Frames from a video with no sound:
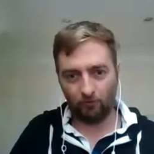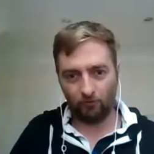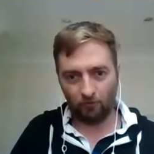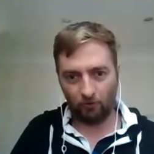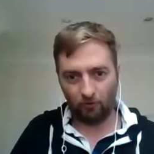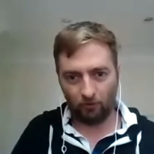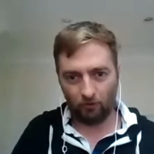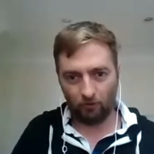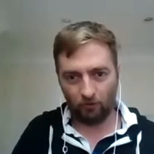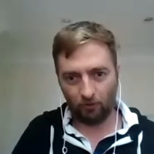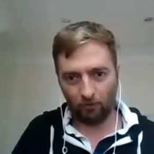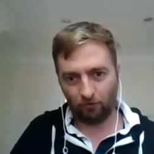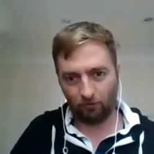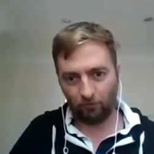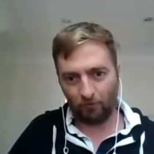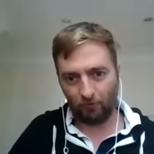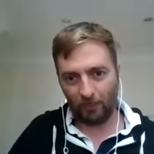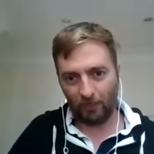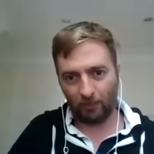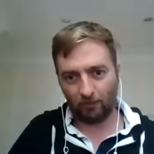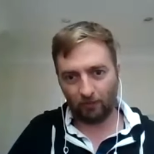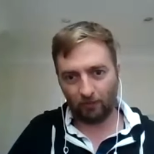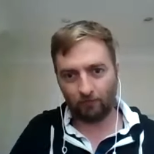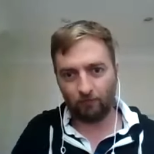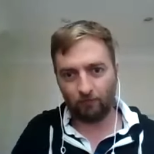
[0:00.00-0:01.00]
Horowitz
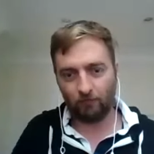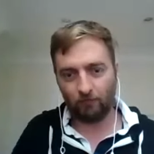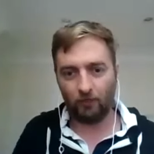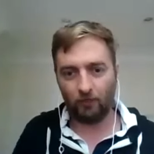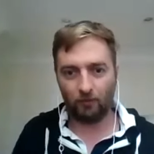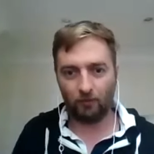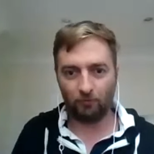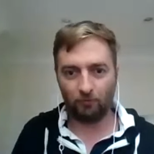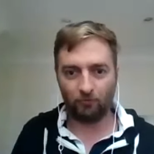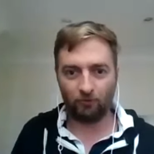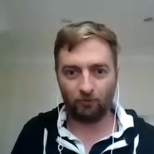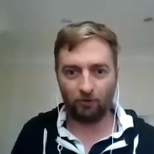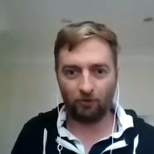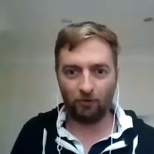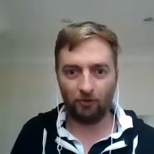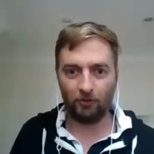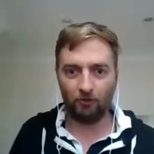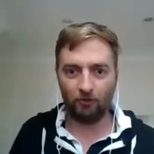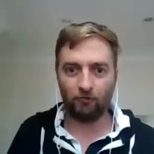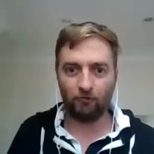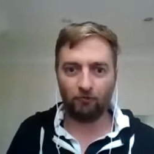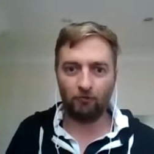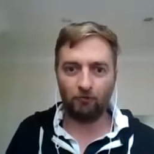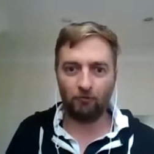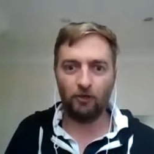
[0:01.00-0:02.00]
backed startups going
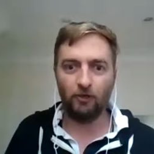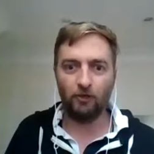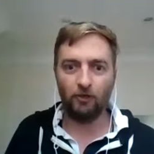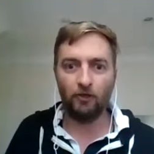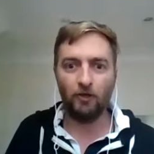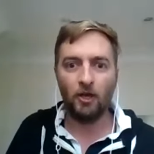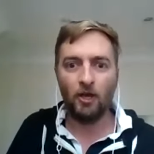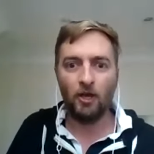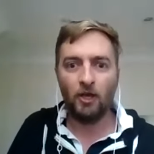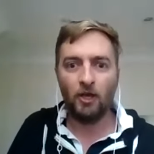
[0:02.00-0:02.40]
this route.